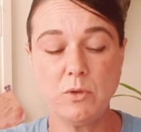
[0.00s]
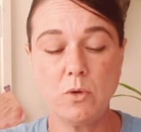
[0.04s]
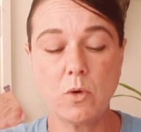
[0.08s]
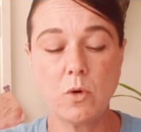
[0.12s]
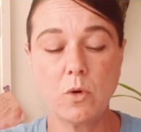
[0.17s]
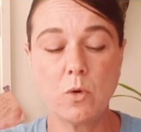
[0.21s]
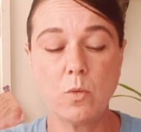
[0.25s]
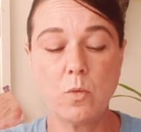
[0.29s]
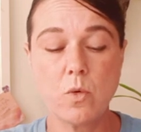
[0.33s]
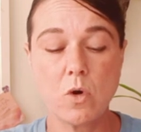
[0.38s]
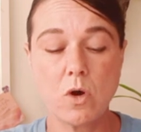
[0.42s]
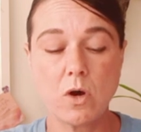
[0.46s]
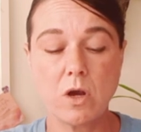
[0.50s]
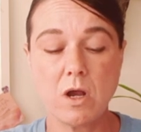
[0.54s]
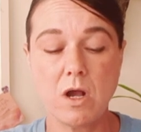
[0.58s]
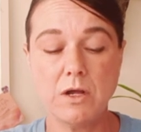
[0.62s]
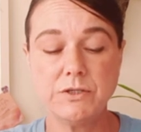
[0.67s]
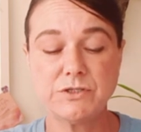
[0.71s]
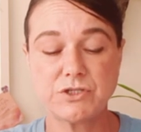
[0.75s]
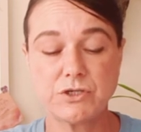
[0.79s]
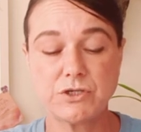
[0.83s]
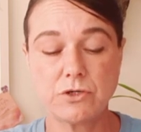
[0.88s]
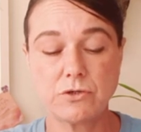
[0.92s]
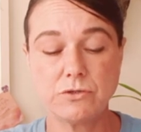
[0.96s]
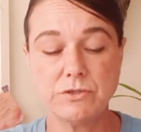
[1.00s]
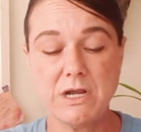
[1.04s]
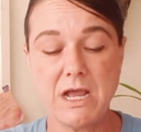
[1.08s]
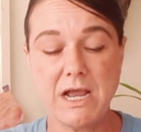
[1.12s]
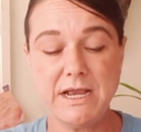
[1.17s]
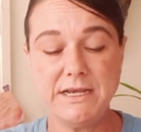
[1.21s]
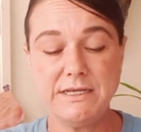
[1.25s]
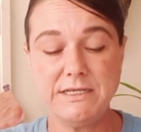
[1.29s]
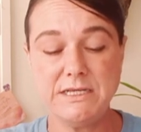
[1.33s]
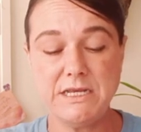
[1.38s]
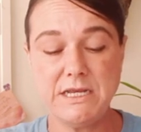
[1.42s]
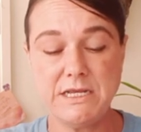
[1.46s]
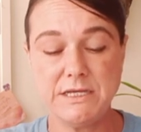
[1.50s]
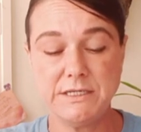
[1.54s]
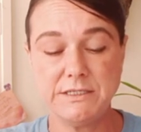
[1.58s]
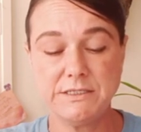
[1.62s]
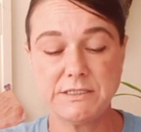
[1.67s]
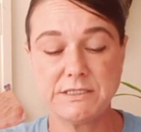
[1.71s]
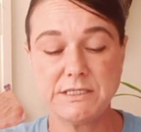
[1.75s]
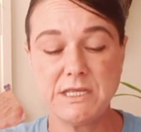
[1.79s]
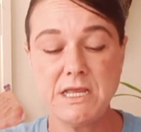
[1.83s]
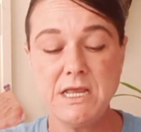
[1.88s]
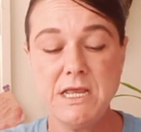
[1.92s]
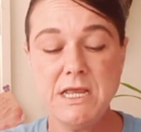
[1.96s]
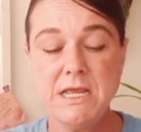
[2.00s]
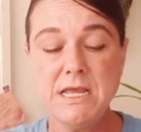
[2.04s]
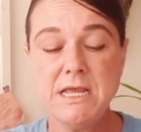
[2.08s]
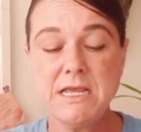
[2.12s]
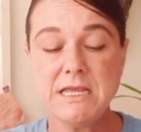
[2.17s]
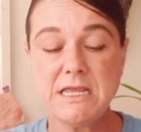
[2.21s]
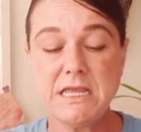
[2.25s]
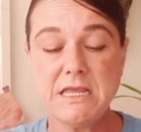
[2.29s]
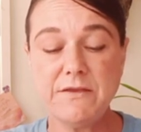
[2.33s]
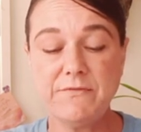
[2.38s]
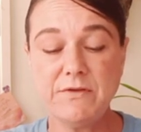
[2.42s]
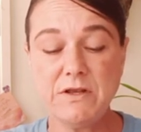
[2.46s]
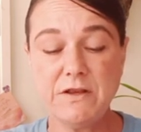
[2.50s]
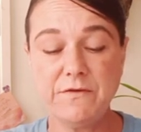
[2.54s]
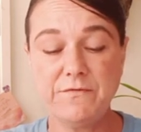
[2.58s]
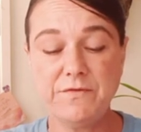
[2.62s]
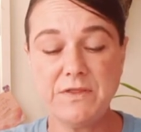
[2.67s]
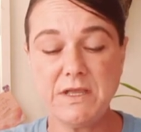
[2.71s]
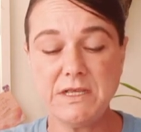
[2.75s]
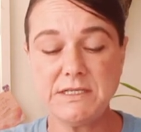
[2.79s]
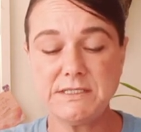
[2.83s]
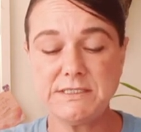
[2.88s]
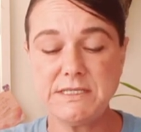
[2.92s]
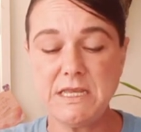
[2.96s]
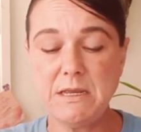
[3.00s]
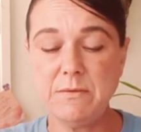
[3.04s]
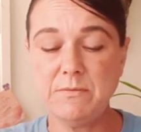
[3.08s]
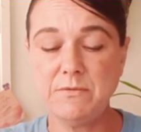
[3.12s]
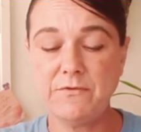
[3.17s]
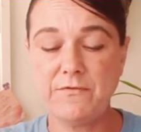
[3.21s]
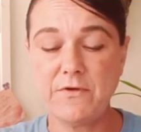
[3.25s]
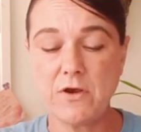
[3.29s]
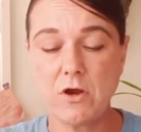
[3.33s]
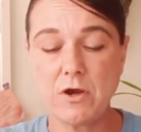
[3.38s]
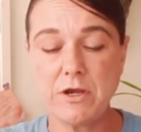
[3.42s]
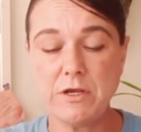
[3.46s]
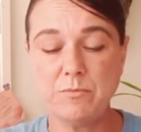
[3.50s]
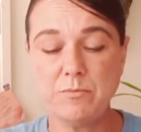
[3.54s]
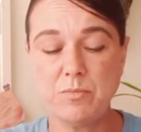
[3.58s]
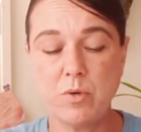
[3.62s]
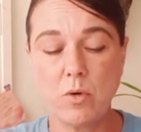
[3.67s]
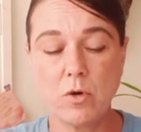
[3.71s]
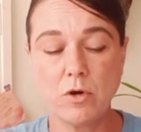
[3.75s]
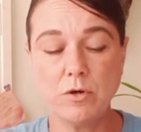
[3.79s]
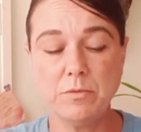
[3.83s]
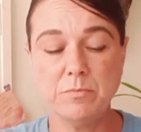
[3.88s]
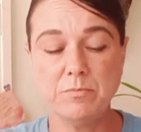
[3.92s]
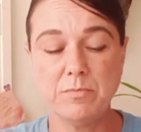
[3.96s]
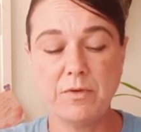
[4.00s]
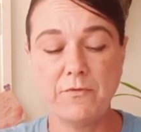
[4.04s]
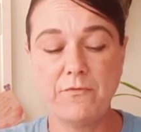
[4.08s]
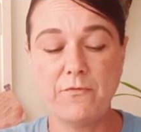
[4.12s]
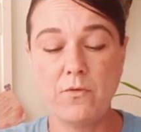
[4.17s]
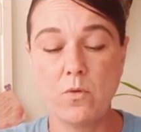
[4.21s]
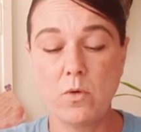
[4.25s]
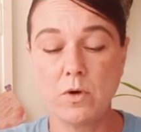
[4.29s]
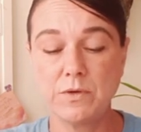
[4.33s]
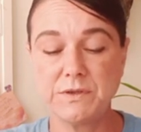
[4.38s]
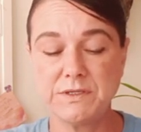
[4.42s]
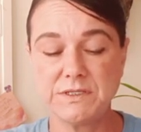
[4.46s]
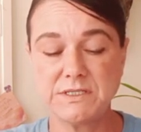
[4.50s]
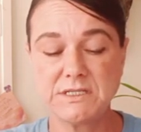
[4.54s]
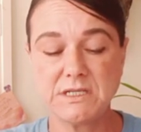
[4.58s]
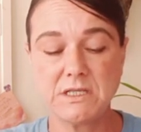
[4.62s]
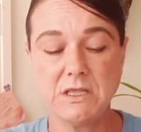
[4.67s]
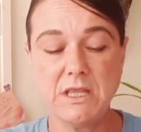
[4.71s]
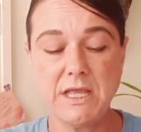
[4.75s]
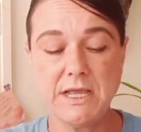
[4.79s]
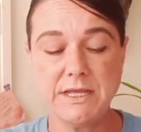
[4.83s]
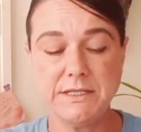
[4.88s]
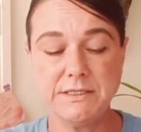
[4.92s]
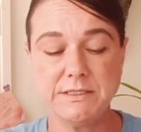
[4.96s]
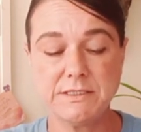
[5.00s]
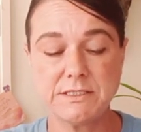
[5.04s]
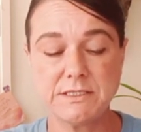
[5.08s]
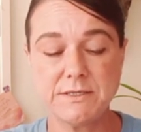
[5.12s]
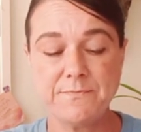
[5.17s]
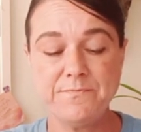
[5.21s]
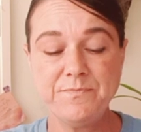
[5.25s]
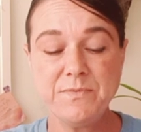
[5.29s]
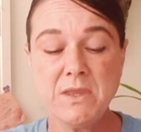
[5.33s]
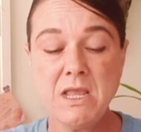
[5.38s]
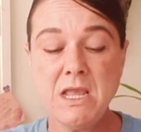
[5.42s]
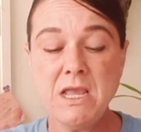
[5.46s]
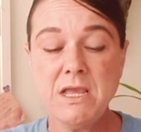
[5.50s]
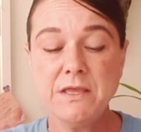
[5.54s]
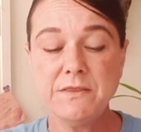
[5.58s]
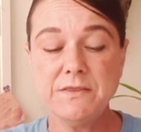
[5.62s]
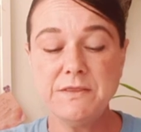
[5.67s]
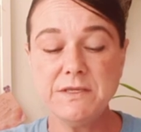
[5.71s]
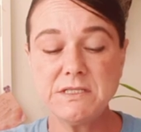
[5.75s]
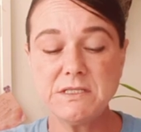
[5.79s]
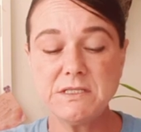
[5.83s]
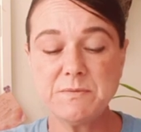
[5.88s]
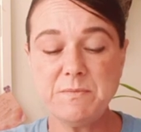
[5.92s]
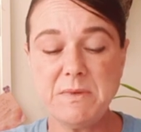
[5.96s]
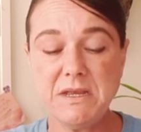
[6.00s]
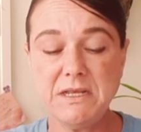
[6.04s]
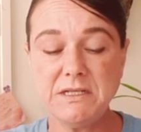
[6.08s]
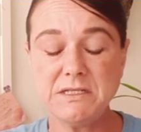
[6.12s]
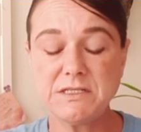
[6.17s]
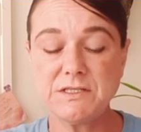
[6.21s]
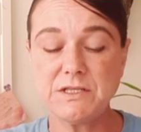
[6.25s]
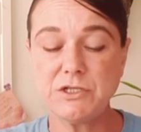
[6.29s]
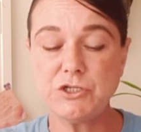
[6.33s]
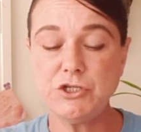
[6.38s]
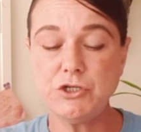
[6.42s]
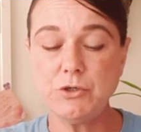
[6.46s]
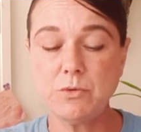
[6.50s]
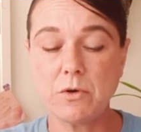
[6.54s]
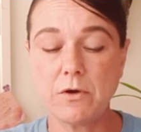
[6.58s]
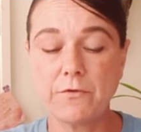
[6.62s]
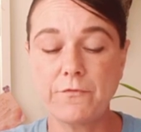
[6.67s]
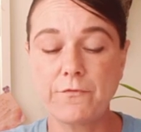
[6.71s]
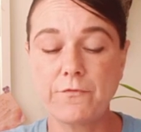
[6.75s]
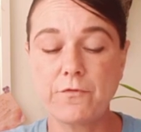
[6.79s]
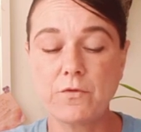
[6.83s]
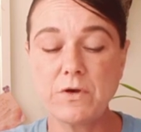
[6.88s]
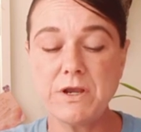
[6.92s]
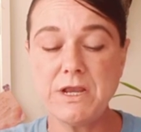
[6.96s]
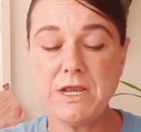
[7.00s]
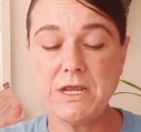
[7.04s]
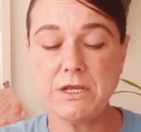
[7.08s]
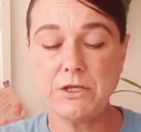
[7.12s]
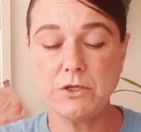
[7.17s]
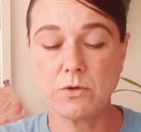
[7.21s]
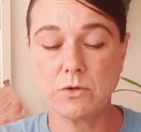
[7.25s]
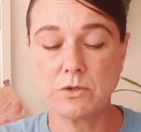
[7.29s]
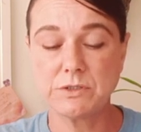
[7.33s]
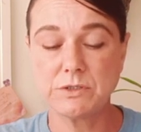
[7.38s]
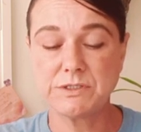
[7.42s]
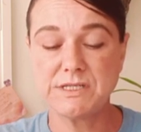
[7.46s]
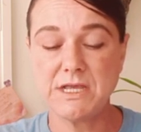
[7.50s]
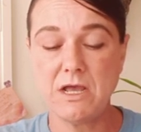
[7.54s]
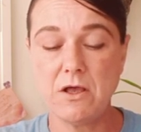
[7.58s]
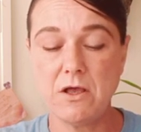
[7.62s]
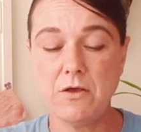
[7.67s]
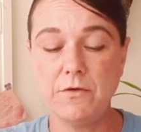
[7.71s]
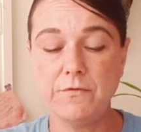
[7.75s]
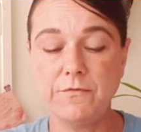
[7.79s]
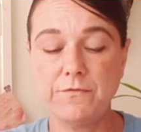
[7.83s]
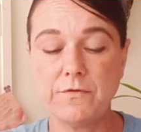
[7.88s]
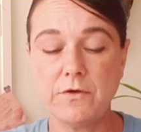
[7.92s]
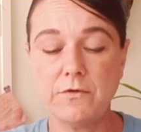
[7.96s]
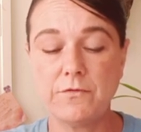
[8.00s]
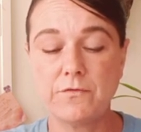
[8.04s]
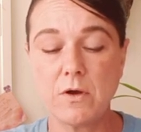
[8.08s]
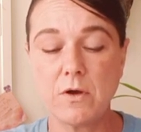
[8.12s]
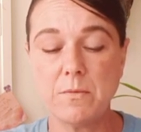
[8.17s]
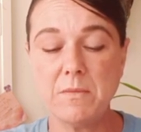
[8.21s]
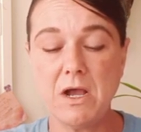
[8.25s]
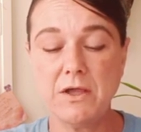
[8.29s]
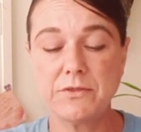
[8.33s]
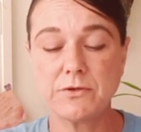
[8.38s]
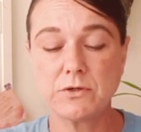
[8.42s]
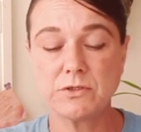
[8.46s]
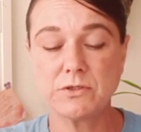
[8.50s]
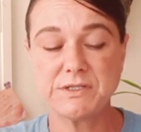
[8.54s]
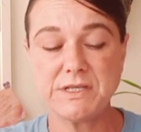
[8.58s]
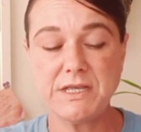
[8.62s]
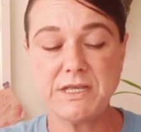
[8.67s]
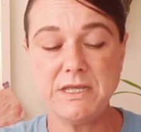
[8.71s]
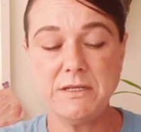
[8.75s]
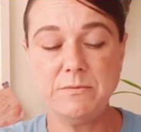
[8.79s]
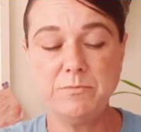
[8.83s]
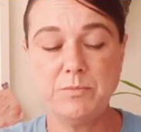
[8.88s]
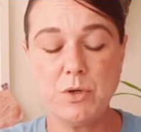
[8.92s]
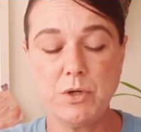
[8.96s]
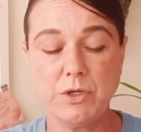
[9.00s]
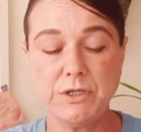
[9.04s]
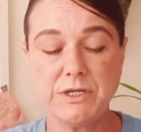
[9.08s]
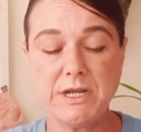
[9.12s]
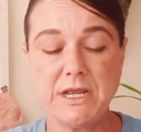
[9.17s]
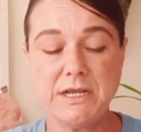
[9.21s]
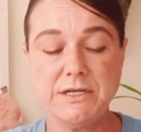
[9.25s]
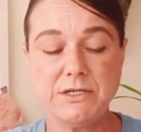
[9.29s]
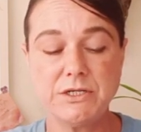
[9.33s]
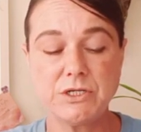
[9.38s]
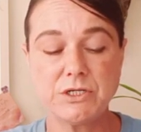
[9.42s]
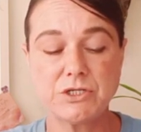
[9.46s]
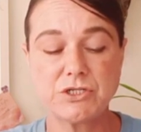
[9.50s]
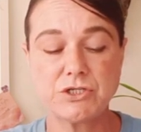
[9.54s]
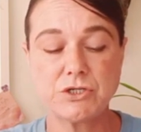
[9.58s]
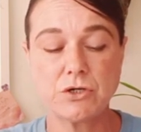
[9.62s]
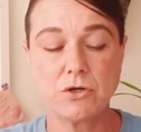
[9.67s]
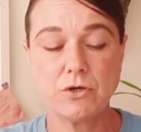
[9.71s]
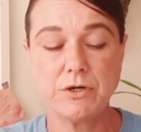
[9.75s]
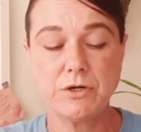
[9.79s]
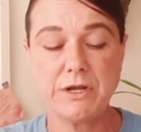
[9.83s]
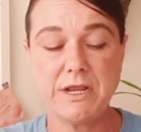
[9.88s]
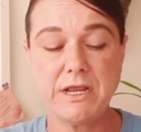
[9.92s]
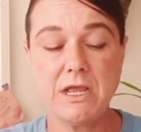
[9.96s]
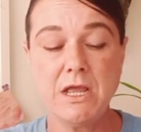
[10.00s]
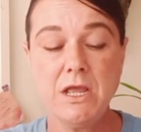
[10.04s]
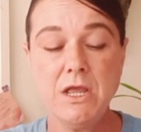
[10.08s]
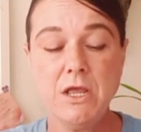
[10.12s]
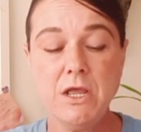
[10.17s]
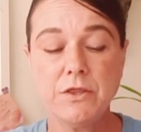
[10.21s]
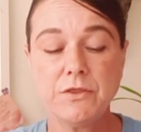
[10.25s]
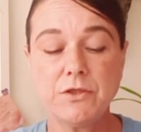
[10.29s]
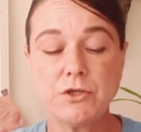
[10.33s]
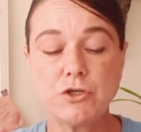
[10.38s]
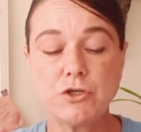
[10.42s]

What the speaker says: or work on certain ideas, even if they seemed very important before this cleanse. This means that you are freeing yourself from others' input and discerning the